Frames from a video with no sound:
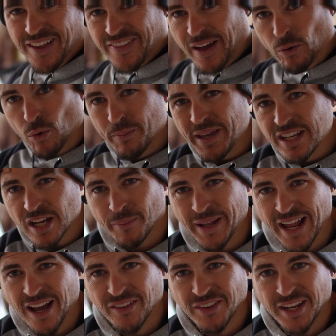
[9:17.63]
That will be
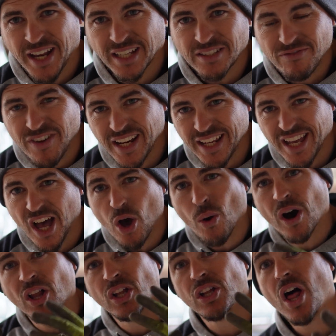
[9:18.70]
coming out in the next
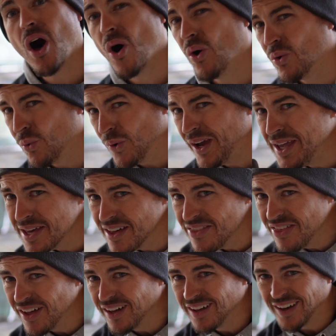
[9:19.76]
video, along
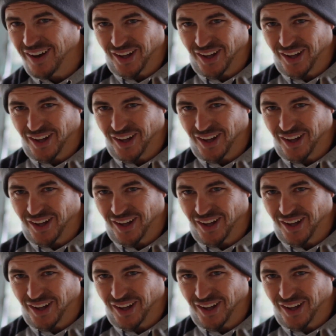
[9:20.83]
with